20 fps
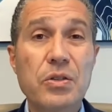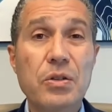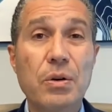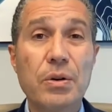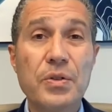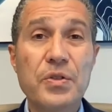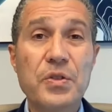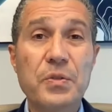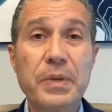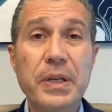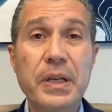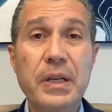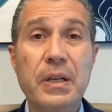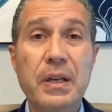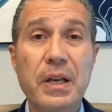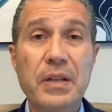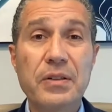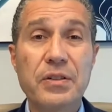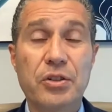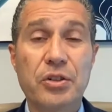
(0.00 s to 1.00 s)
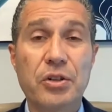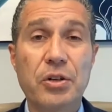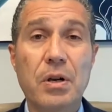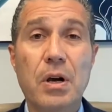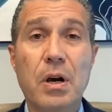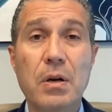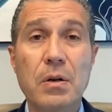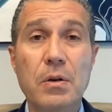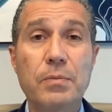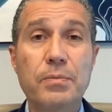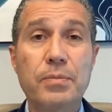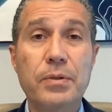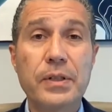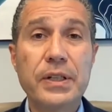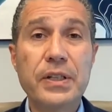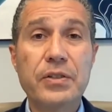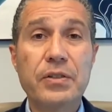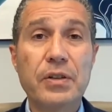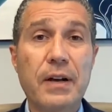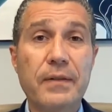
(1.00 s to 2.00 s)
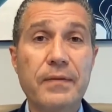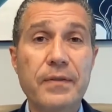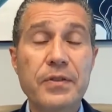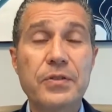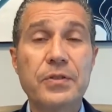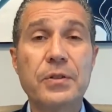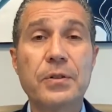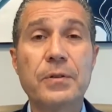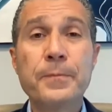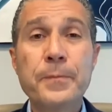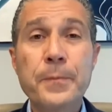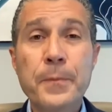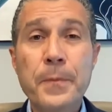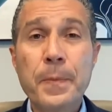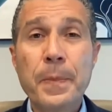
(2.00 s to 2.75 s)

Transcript: so to speak, as a Chicago police officer.